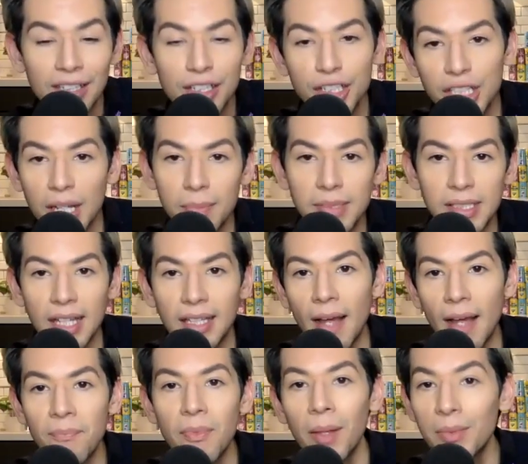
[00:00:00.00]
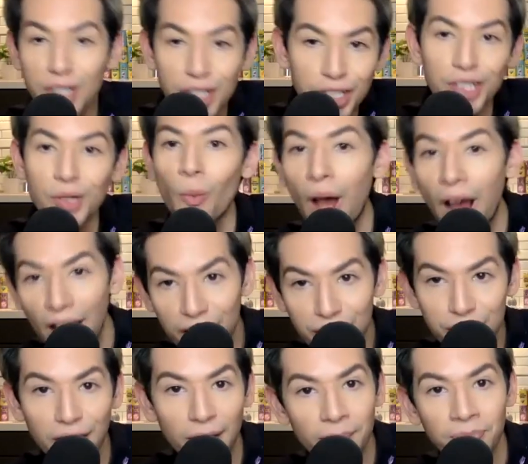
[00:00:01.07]
She kept saying that. Maybe she should
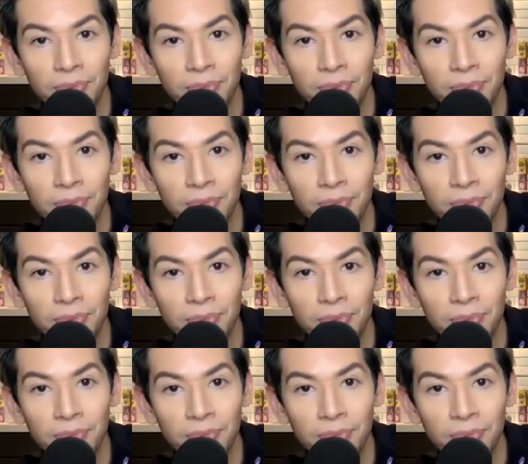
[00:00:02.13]
watch it.